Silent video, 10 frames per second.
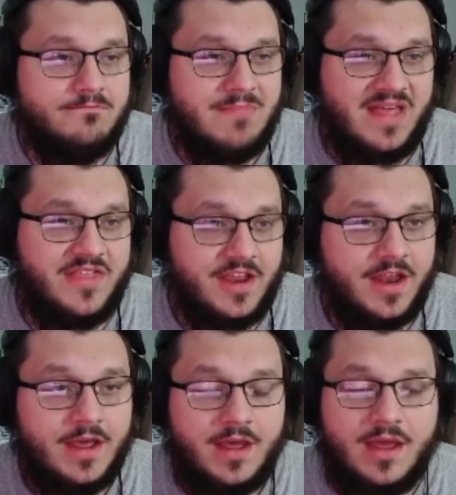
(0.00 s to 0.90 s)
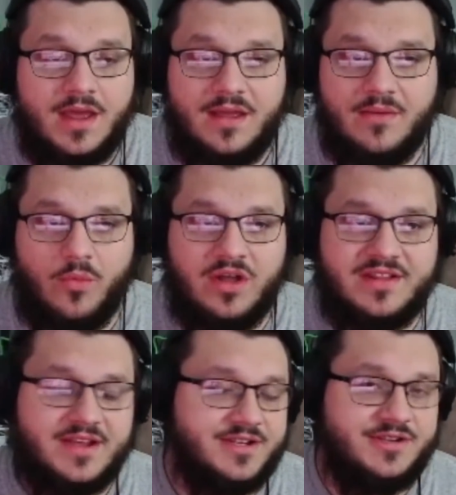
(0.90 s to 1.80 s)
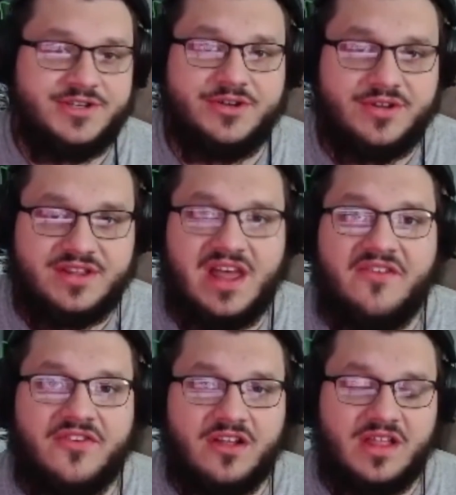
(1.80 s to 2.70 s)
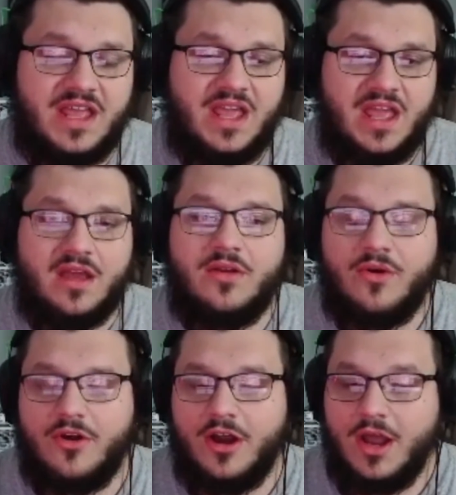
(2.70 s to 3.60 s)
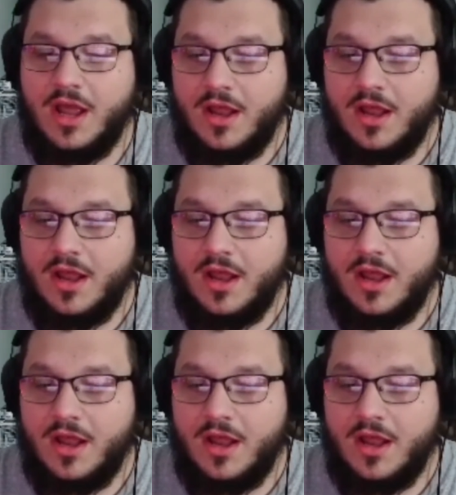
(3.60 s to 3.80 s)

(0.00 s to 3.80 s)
method and one that you should definitely ignore.